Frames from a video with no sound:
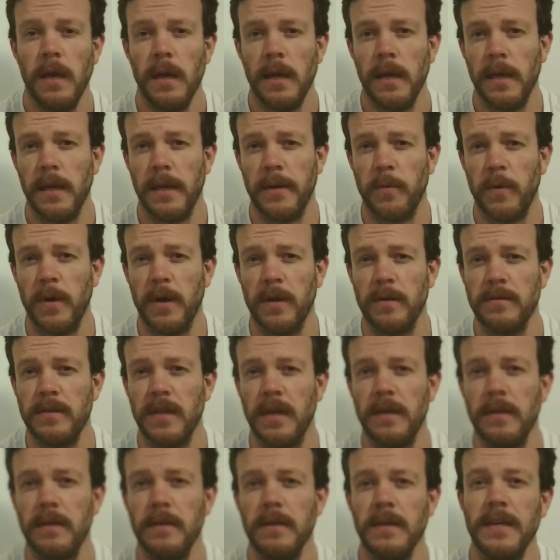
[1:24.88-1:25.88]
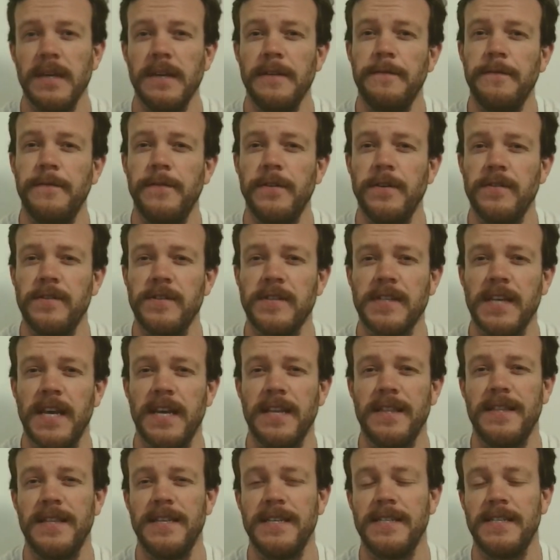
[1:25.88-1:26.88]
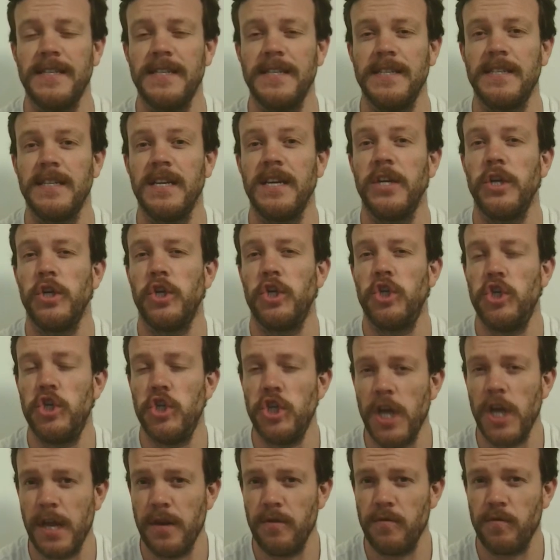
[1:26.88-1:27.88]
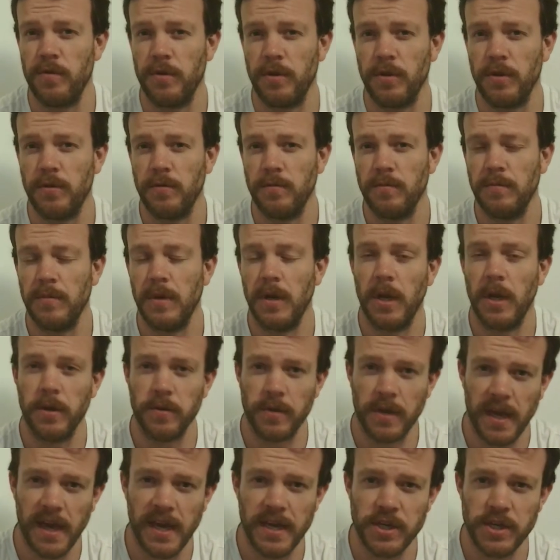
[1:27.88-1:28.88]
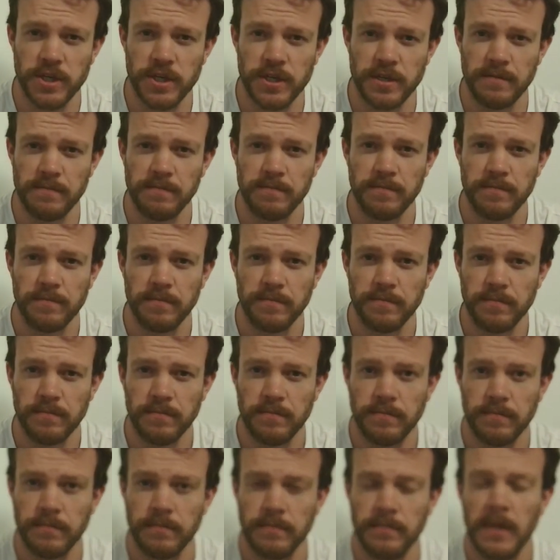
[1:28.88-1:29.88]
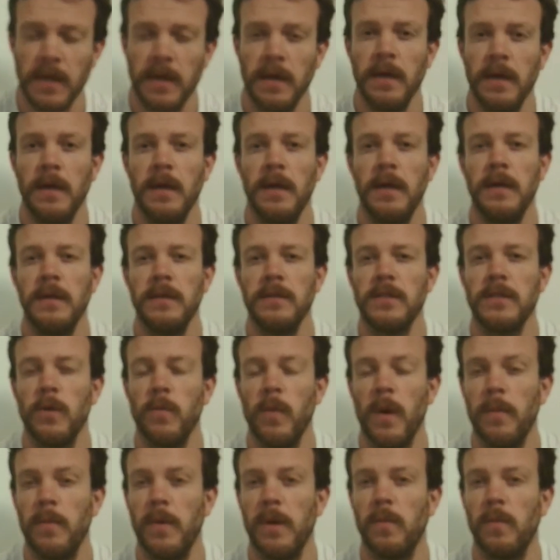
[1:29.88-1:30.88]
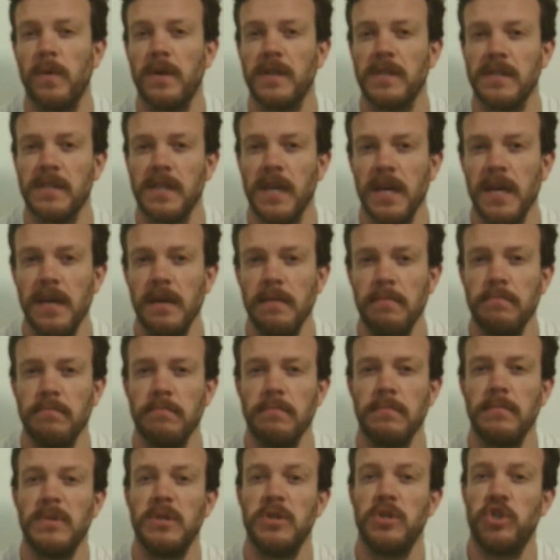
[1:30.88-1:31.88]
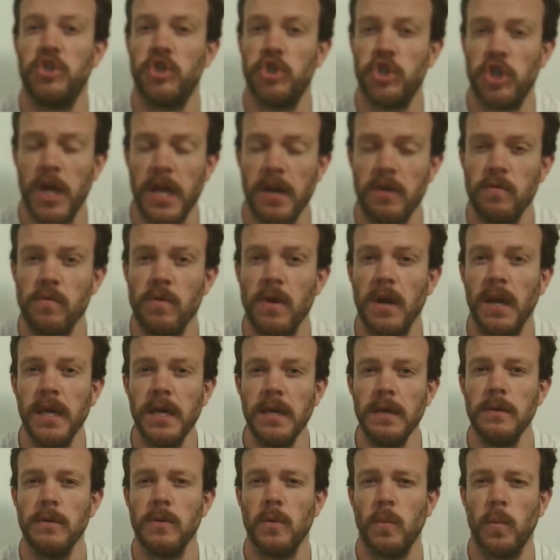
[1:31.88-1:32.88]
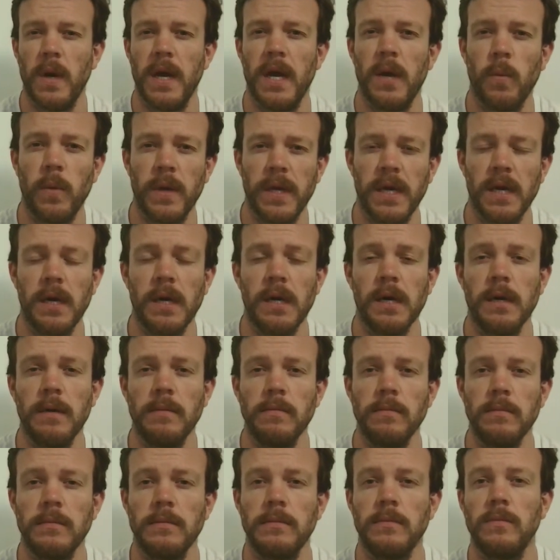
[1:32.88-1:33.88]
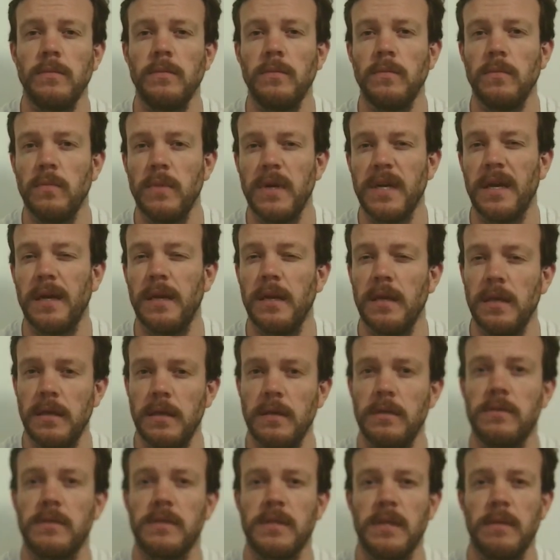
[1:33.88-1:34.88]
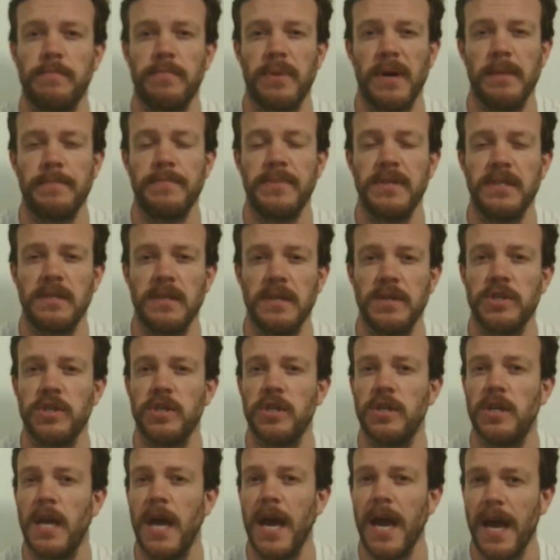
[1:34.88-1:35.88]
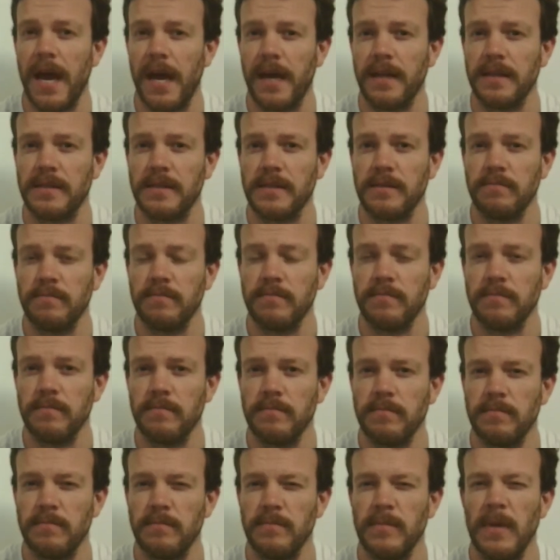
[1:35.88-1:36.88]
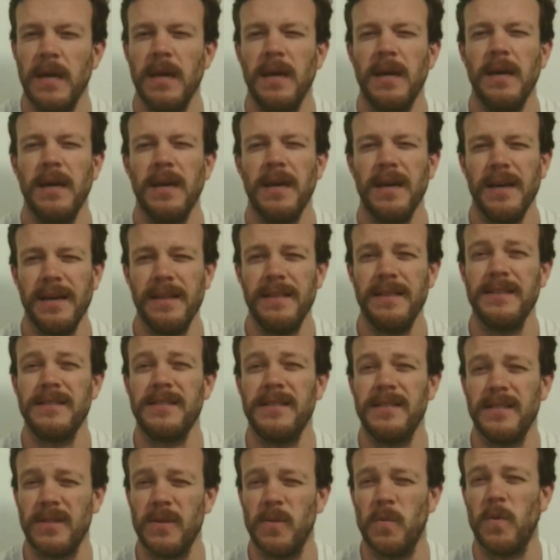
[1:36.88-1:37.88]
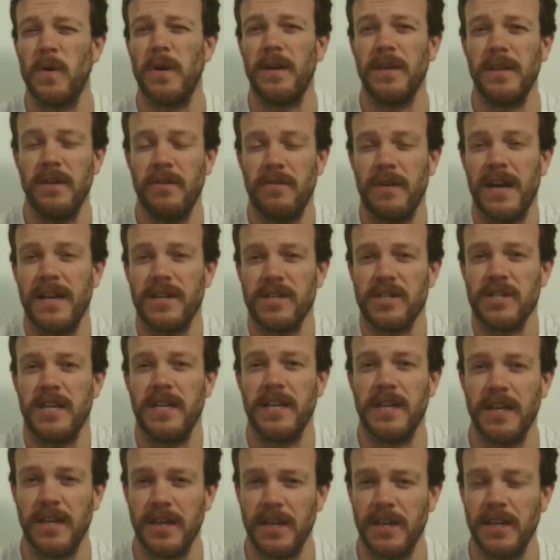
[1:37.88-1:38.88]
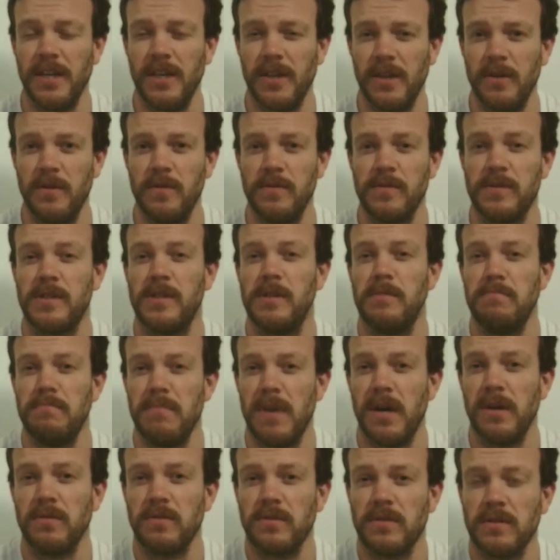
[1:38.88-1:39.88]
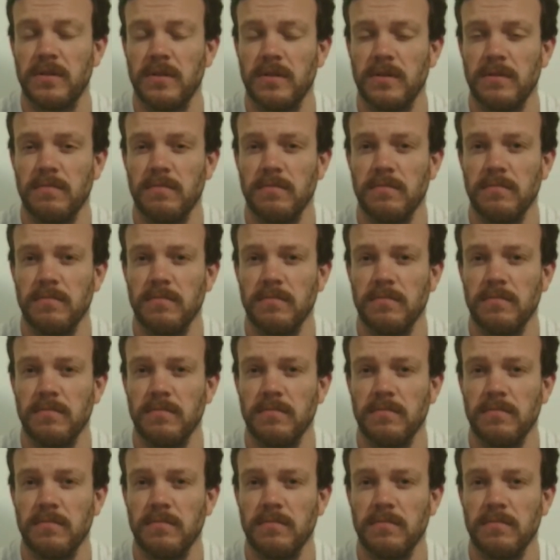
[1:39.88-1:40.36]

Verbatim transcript: And well done if you said this is a general location. So when we want to say generally where we are, we're going to use the preposition at. And this is the one you're actually going to use the most.